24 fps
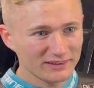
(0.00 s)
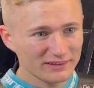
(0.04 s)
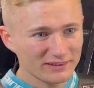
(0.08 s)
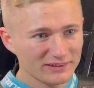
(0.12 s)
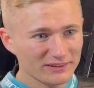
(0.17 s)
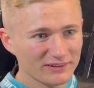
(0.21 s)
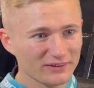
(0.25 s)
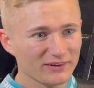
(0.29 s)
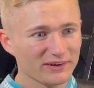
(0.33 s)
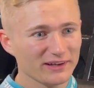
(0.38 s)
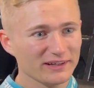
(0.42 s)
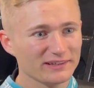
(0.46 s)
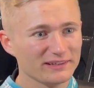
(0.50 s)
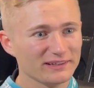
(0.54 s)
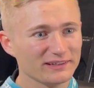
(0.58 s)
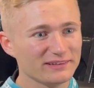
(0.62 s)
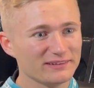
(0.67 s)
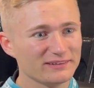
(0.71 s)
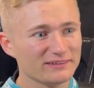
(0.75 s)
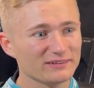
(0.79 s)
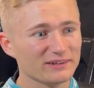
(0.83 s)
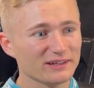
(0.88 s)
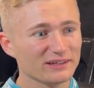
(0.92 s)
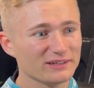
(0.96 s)
You know, I did
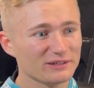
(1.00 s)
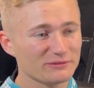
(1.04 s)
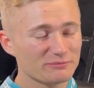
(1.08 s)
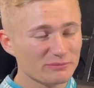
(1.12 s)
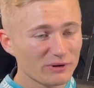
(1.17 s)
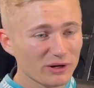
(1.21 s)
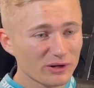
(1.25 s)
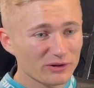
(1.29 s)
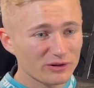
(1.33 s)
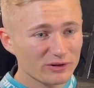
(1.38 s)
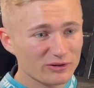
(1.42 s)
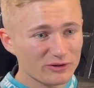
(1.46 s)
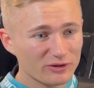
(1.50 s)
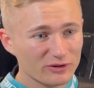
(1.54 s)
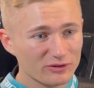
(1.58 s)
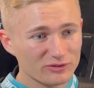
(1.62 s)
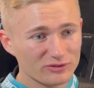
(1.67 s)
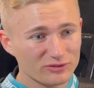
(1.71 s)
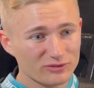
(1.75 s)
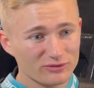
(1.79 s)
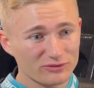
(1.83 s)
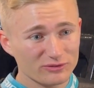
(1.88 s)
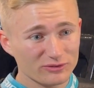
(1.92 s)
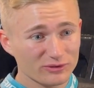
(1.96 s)
motocross
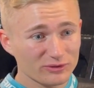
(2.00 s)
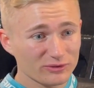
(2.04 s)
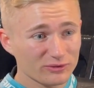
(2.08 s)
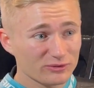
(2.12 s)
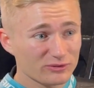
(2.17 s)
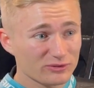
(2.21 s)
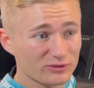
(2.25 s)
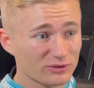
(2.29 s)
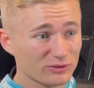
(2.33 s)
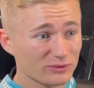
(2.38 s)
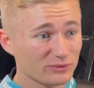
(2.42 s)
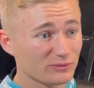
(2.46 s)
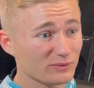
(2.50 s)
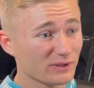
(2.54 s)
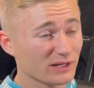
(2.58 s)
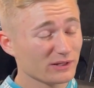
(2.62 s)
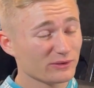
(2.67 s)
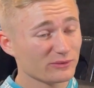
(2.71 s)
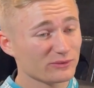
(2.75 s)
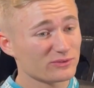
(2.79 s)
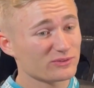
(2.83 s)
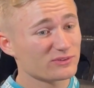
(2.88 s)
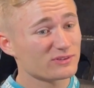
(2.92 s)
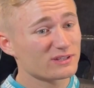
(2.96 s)
through to when I
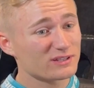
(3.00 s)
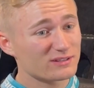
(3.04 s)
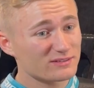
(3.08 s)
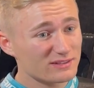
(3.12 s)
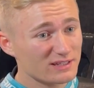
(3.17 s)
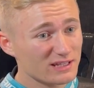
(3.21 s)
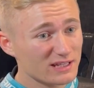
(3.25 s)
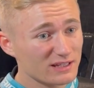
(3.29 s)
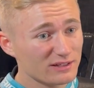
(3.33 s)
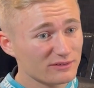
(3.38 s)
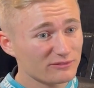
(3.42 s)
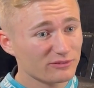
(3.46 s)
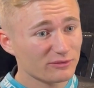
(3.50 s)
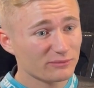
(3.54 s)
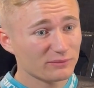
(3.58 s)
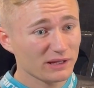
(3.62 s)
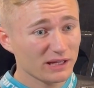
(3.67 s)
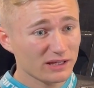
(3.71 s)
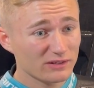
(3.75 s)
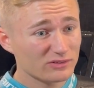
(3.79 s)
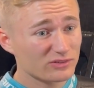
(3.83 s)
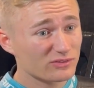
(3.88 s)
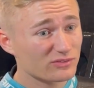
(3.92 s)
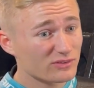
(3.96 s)
was 16 from the
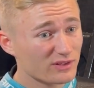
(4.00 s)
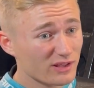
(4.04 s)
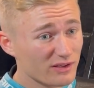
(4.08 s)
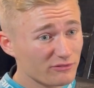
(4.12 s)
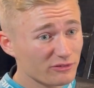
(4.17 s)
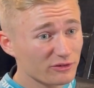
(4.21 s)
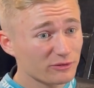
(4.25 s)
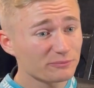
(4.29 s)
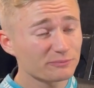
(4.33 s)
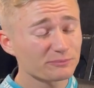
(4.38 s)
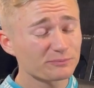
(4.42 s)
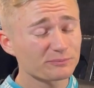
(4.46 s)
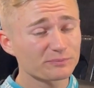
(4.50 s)
age of 7.